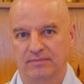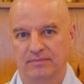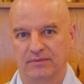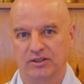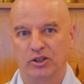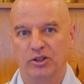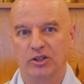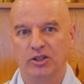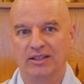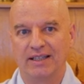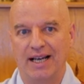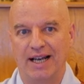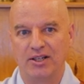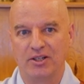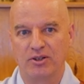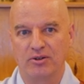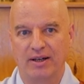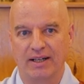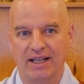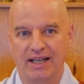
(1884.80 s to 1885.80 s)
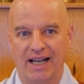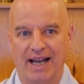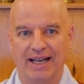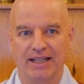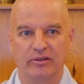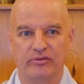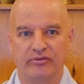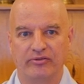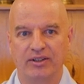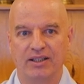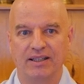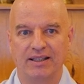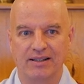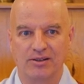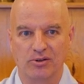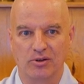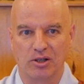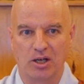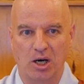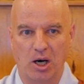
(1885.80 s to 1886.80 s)
Don't attach to any kind of feelings
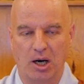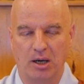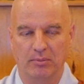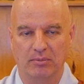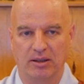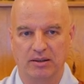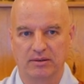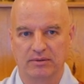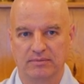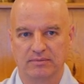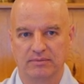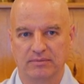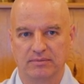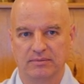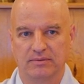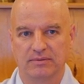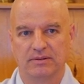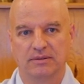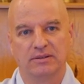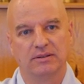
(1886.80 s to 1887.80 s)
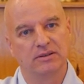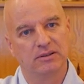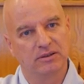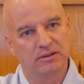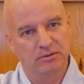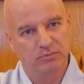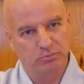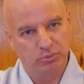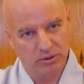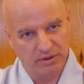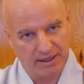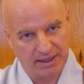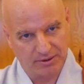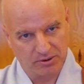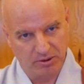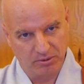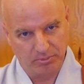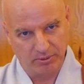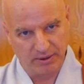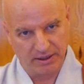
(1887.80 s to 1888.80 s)
or karma. Put that
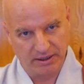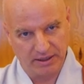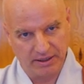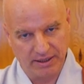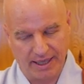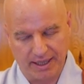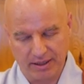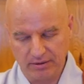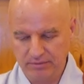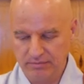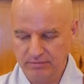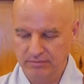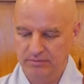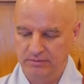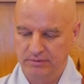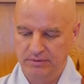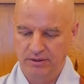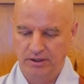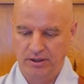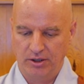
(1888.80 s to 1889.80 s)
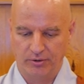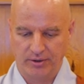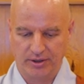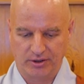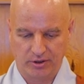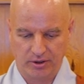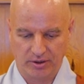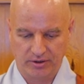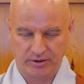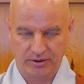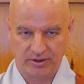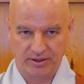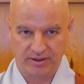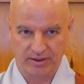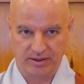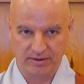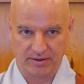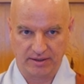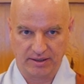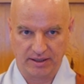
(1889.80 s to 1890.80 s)
completely down, return to your
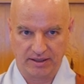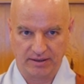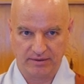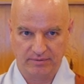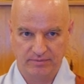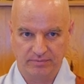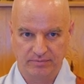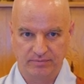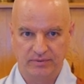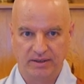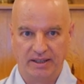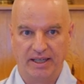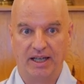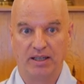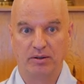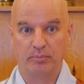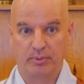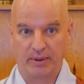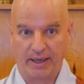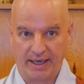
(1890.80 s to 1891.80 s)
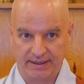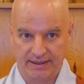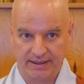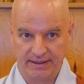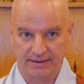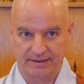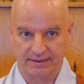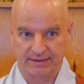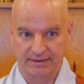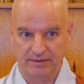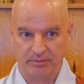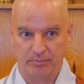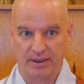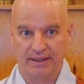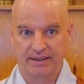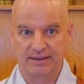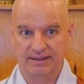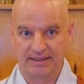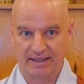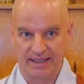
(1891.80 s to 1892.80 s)
Tantian, and practice.
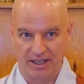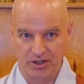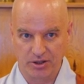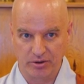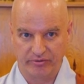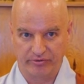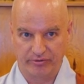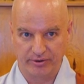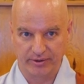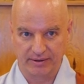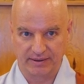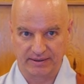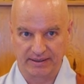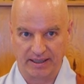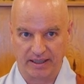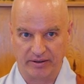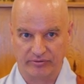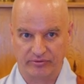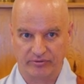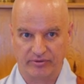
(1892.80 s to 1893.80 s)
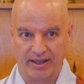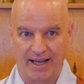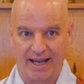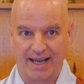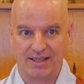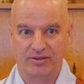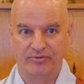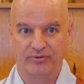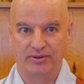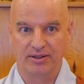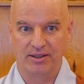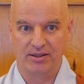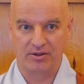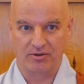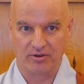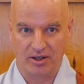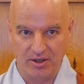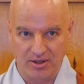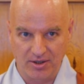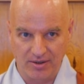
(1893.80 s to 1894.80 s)
Make a schedule for yourself. Ask for
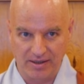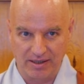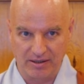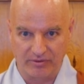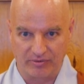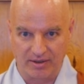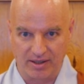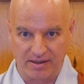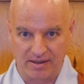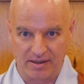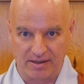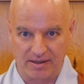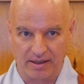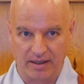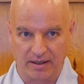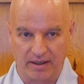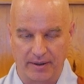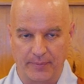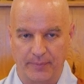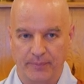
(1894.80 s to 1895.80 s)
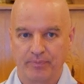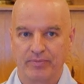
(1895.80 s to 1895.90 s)
instructions if necessary.